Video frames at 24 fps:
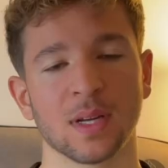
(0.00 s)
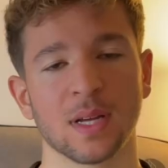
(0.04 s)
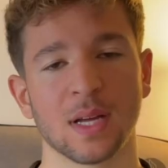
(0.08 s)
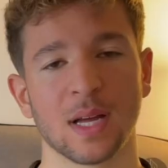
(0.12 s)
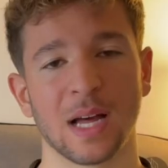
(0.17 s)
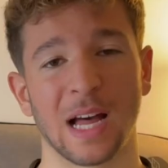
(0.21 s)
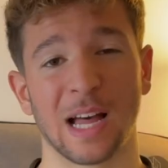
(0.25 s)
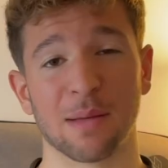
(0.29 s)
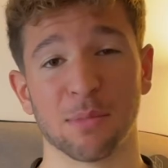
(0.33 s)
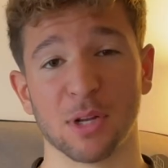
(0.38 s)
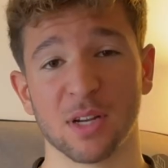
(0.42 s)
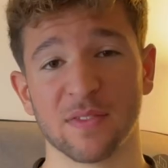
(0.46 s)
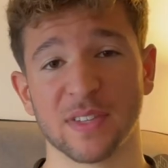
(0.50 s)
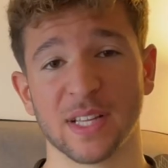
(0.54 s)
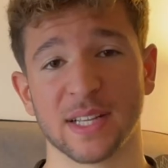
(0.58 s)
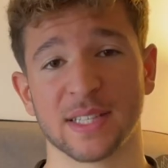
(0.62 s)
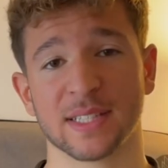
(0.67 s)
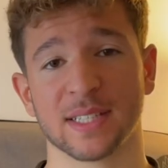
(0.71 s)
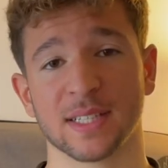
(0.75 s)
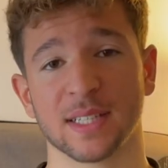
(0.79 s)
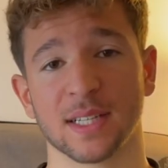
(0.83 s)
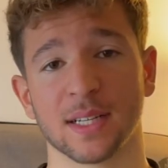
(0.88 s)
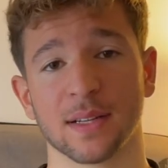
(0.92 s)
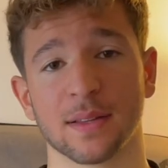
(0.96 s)
I believe
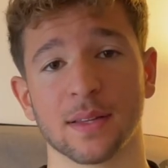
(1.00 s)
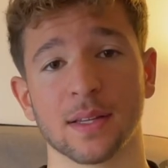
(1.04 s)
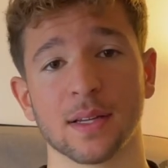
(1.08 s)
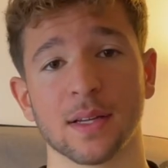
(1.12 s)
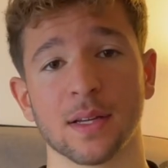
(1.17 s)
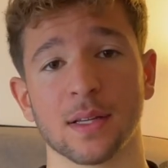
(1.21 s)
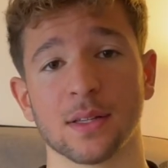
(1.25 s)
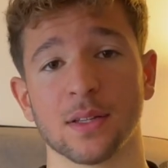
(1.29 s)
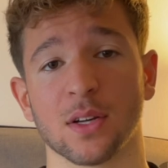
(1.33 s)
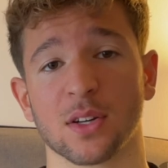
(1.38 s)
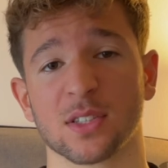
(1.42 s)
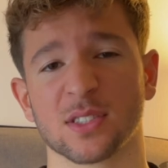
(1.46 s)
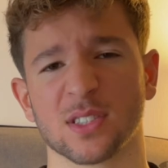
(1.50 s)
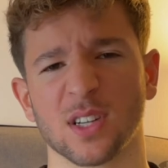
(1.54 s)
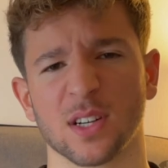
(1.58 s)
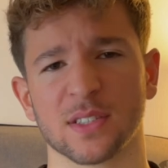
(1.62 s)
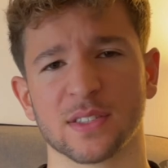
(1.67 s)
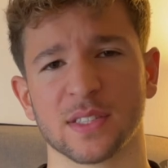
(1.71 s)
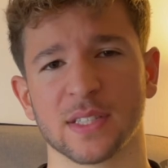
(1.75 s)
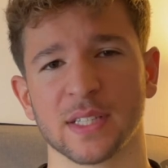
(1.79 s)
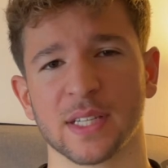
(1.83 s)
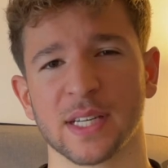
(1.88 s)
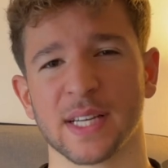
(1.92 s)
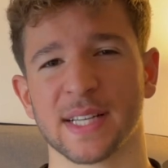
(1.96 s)
that dock
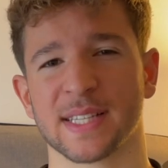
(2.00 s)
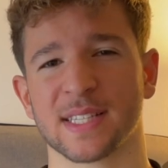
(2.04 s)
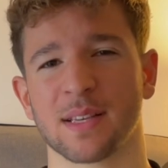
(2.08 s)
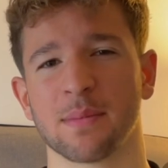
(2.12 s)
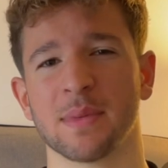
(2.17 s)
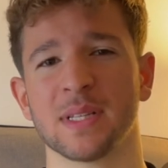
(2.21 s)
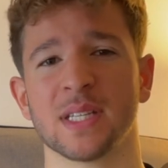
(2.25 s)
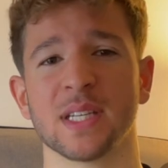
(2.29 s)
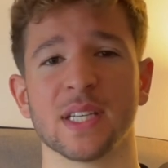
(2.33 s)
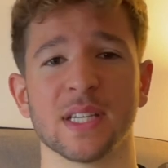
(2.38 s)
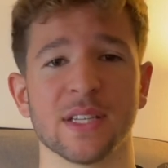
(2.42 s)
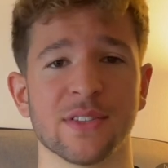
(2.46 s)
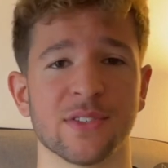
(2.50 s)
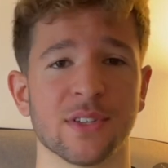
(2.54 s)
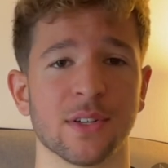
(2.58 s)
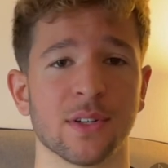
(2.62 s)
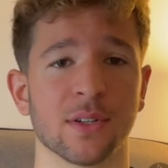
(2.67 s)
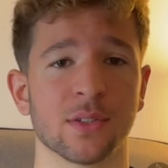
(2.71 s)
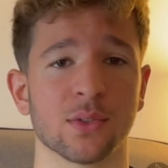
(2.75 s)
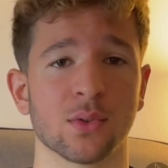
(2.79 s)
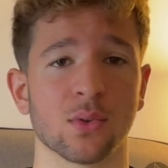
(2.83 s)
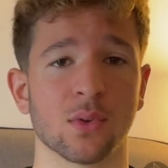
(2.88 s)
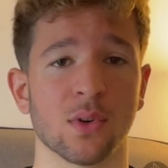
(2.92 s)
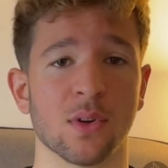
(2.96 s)
starting it's a bit easier
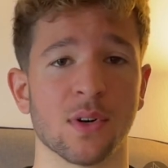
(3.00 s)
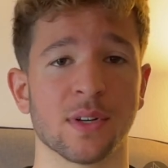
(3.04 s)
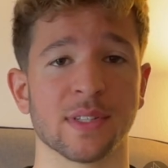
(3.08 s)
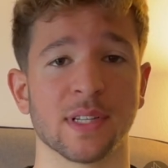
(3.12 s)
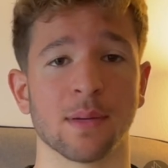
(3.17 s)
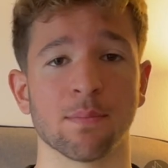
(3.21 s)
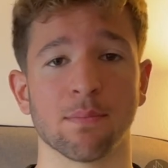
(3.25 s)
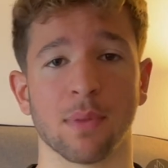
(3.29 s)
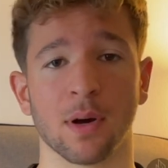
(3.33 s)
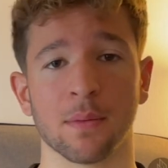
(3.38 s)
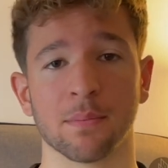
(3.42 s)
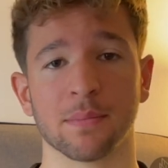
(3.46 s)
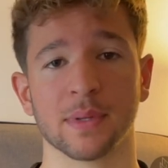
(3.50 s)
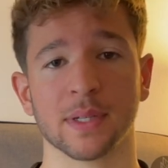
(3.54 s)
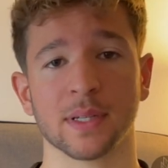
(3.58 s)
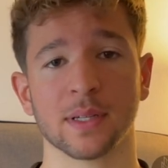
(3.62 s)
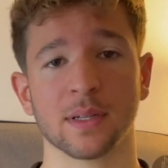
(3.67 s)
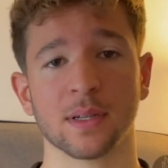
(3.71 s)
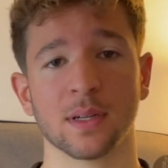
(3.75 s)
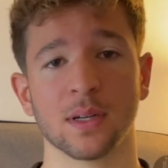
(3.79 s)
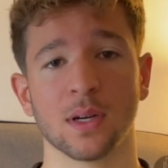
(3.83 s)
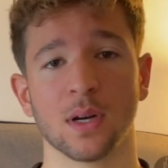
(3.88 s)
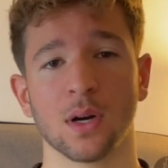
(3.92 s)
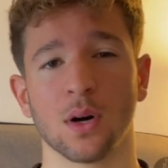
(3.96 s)
to learn than
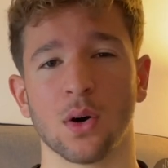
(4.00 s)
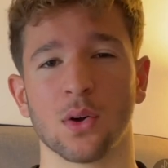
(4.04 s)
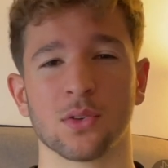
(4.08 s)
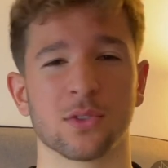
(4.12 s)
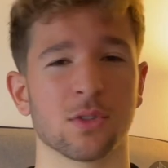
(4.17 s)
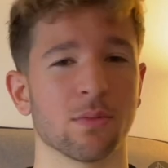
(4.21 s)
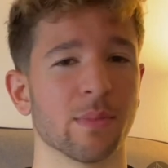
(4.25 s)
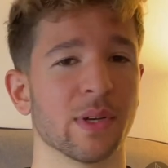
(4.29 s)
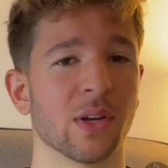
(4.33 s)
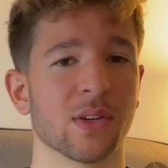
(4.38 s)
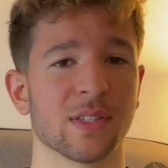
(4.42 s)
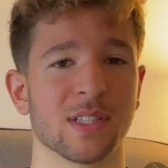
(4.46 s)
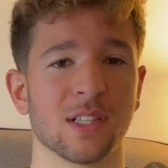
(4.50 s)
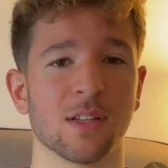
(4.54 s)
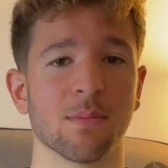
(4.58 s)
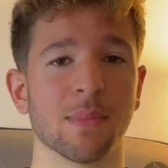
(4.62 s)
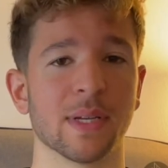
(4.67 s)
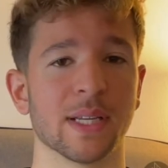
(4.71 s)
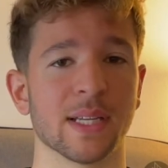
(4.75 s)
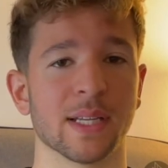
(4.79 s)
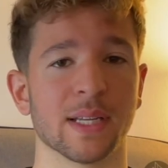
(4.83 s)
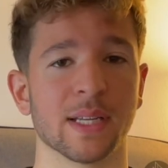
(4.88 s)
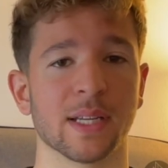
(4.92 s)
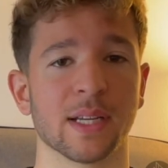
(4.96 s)
pumping, also because at the
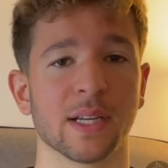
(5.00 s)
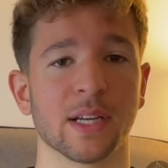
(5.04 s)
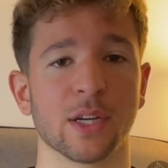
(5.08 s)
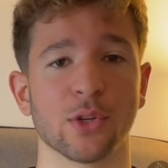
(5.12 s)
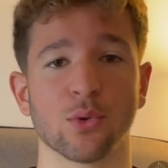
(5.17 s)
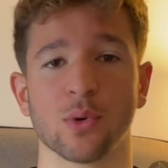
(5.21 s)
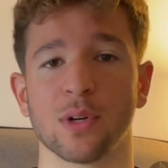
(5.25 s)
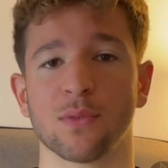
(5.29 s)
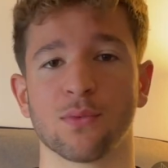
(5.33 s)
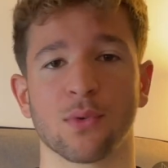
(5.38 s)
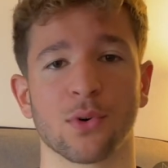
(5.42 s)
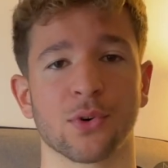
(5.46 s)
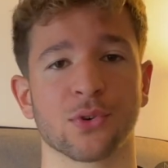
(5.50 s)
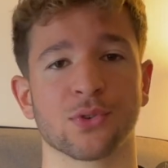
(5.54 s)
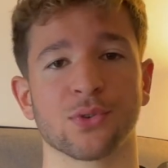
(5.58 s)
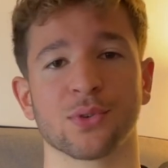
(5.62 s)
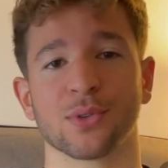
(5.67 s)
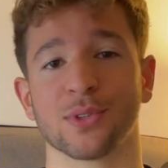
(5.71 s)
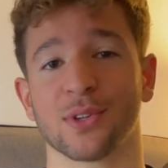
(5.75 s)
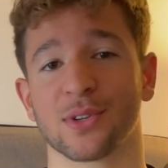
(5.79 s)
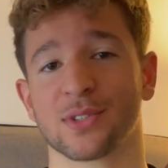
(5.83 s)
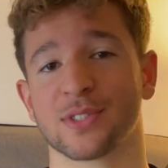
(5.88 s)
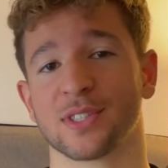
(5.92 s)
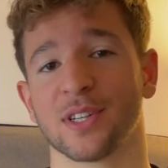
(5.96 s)
beginning you will for sure
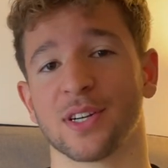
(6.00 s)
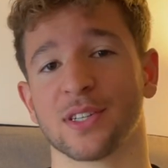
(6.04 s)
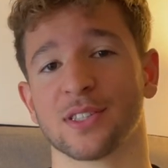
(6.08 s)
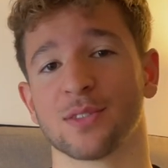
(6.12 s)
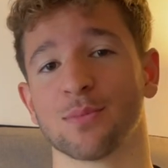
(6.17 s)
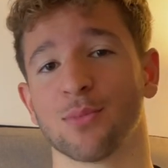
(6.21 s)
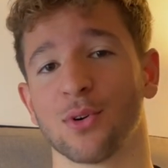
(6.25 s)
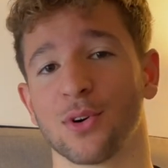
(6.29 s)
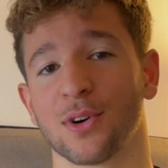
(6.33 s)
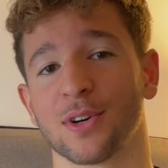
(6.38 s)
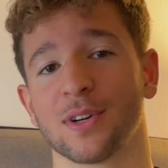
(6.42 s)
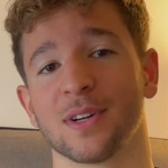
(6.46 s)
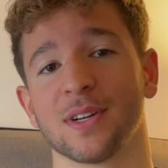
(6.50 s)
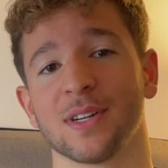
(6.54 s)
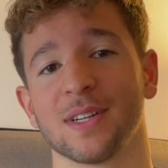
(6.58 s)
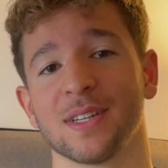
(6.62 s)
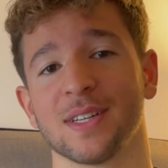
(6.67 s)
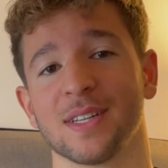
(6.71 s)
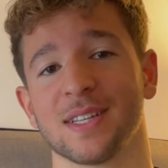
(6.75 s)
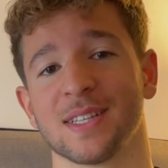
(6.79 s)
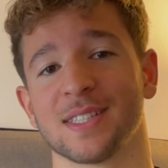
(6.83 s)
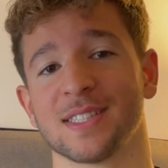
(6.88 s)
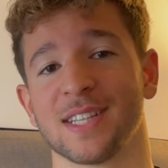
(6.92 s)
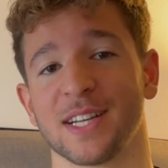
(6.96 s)
start more
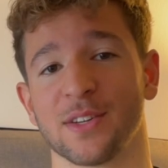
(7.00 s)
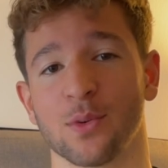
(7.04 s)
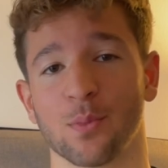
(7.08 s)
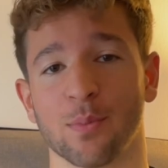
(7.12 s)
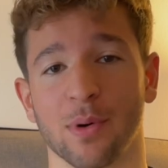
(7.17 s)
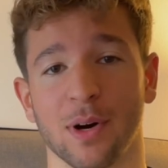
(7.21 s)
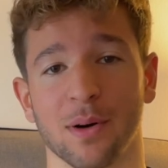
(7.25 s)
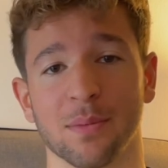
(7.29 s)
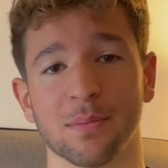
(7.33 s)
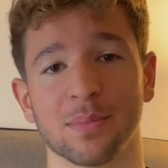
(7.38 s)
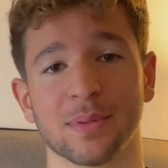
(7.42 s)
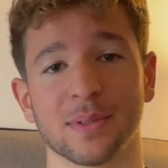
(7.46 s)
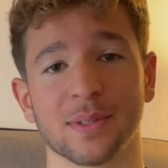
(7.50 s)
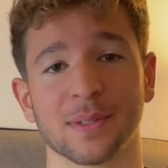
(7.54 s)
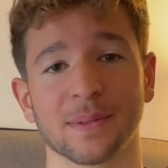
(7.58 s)
than you pump.